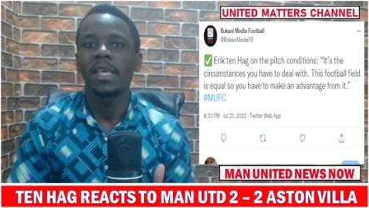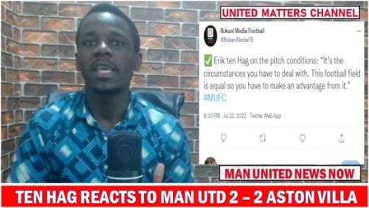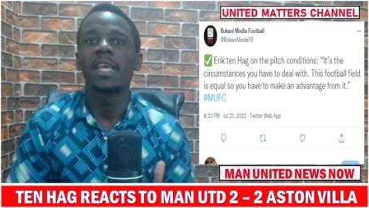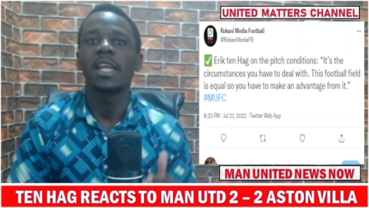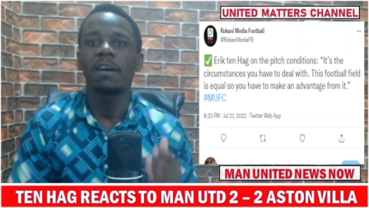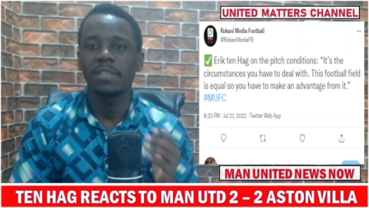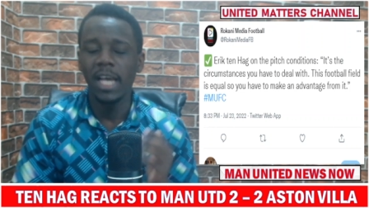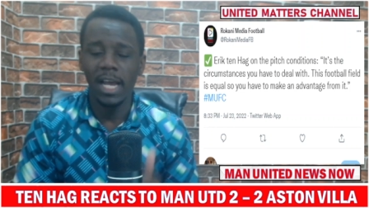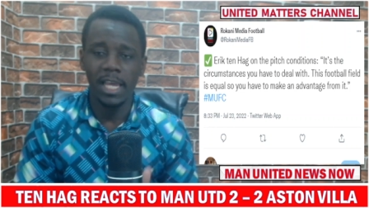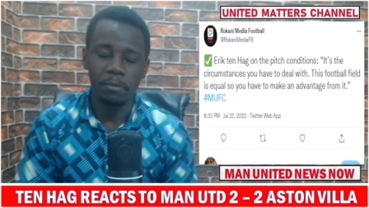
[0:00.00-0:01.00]
in half
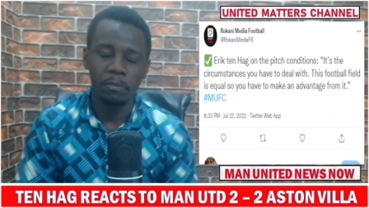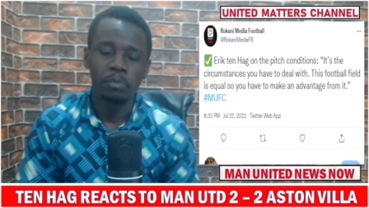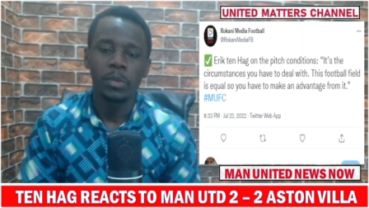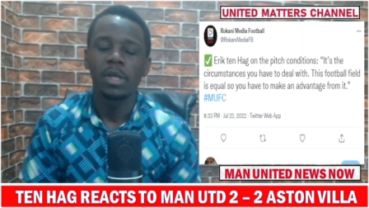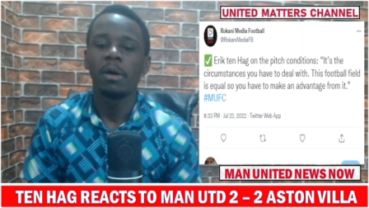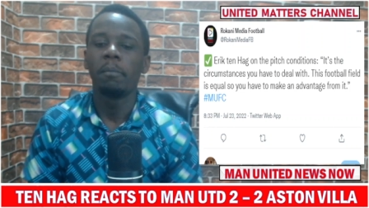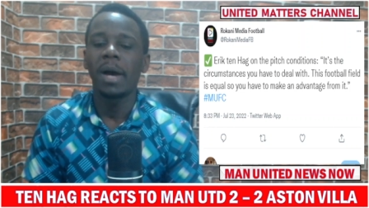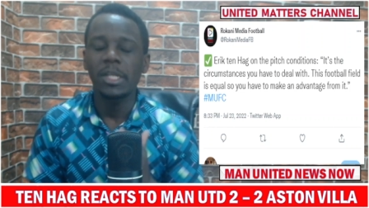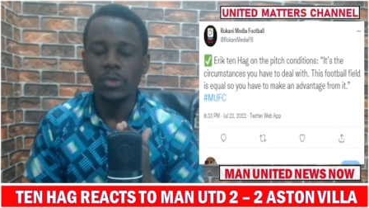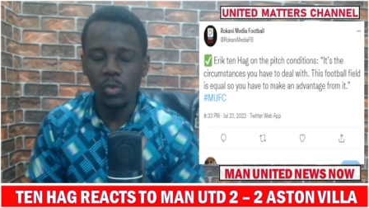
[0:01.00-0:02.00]
time
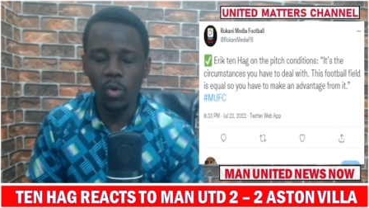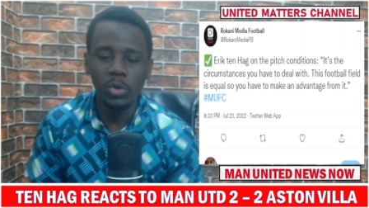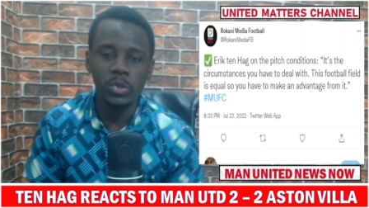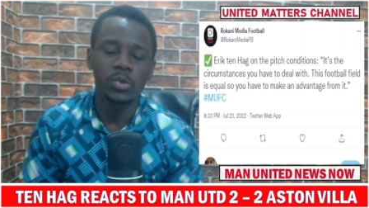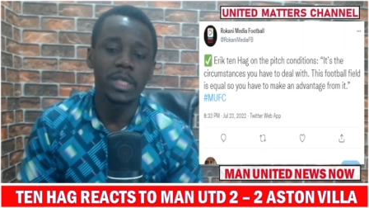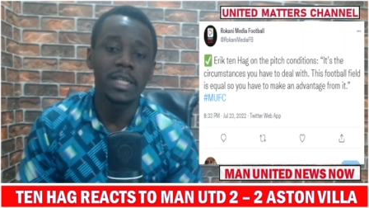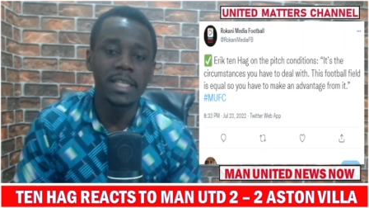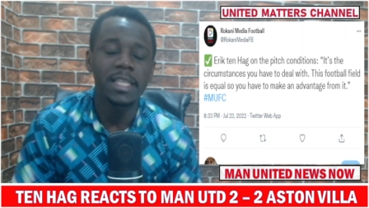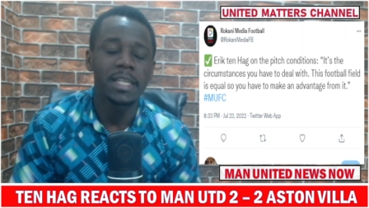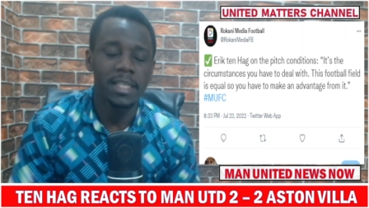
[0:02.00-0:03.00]
by 2-0
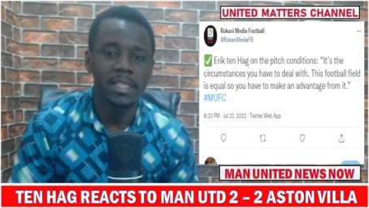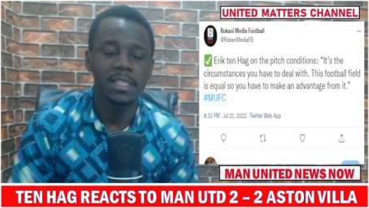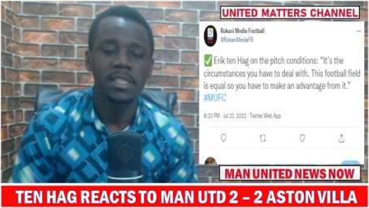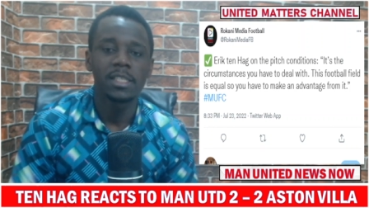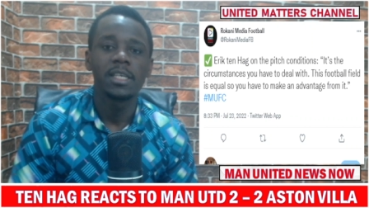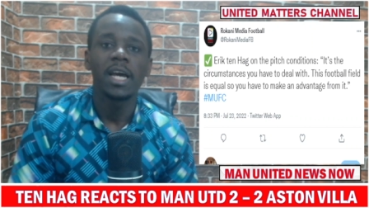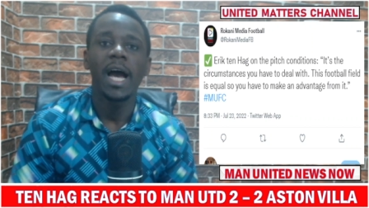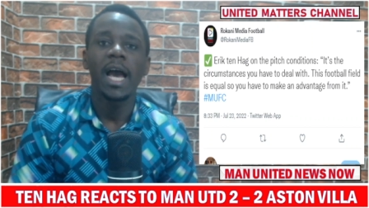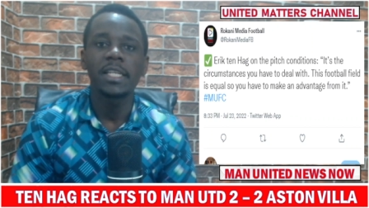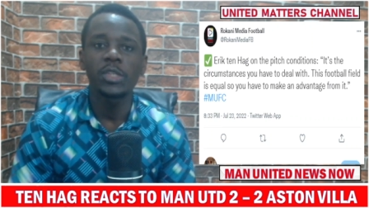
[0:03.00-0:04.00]
in the lead,
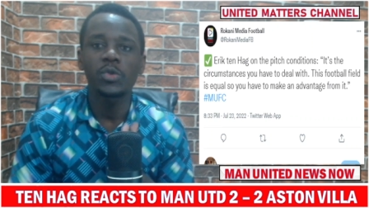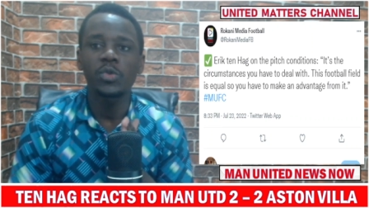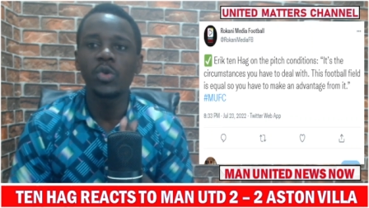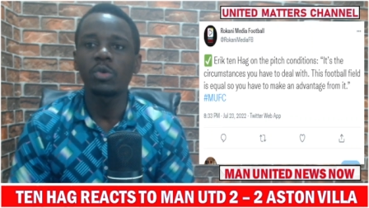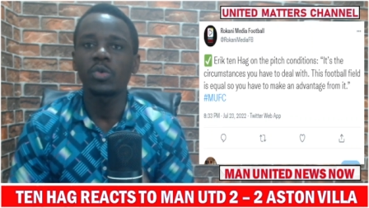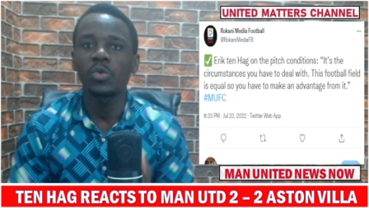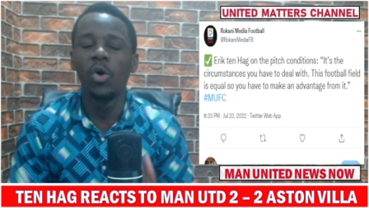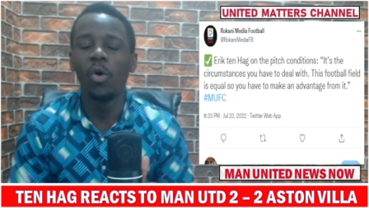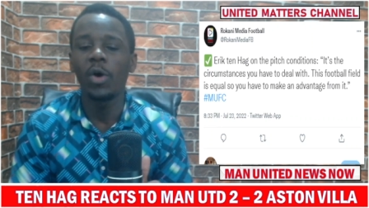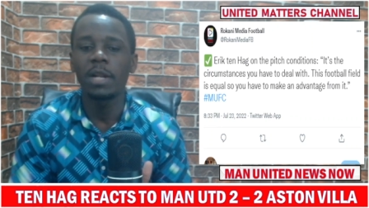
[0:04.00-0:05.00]
I need not to
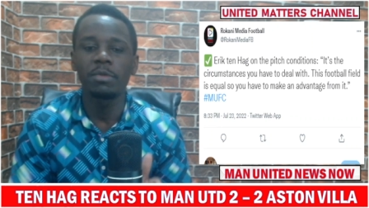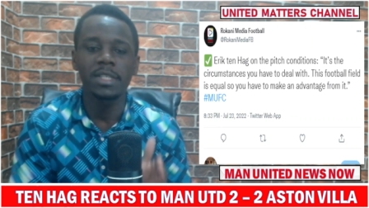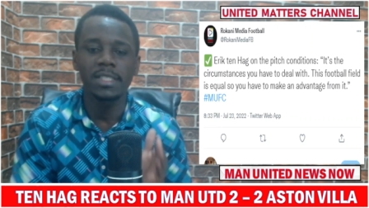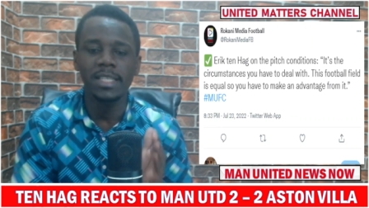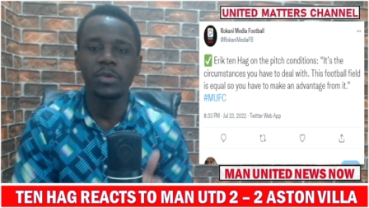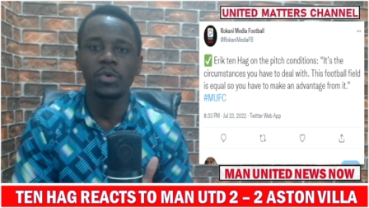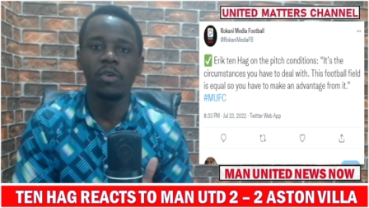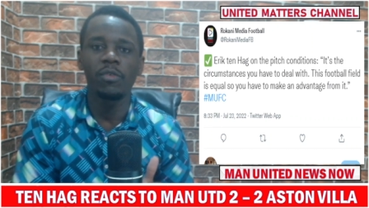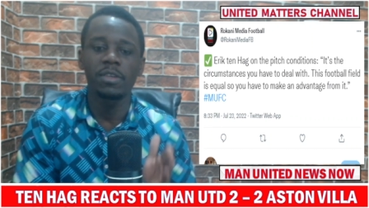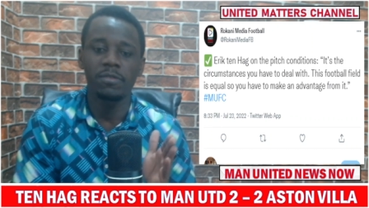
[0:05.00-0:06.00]
go on and really start
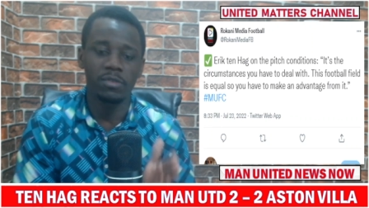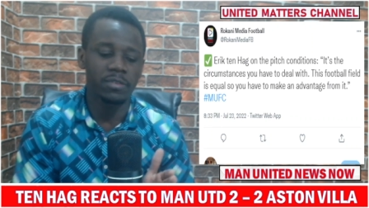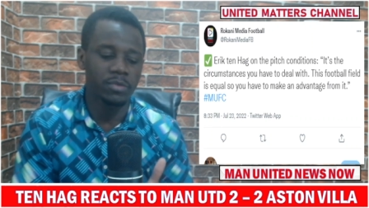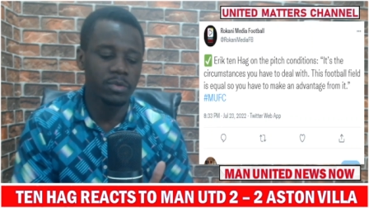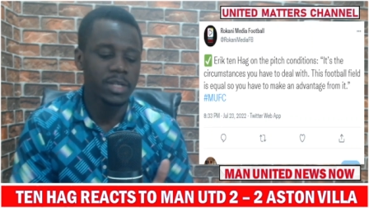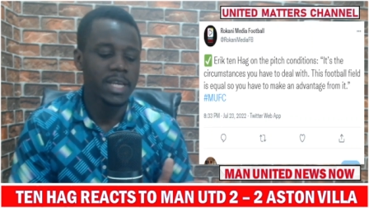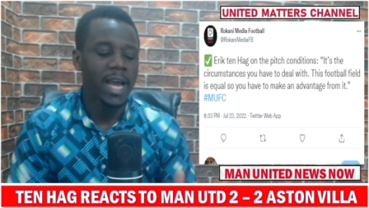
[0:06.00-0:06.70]
off on the front foot.